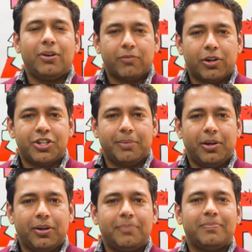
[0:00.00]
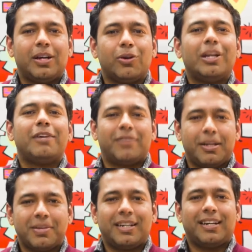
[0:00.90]
you're watching me on Rolling
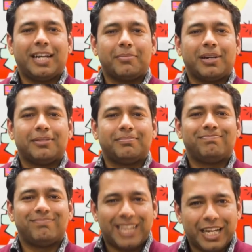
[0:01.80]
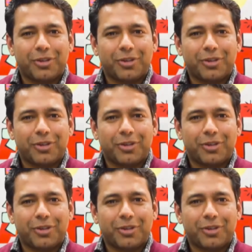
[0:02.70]
Frames Entertainment. Thank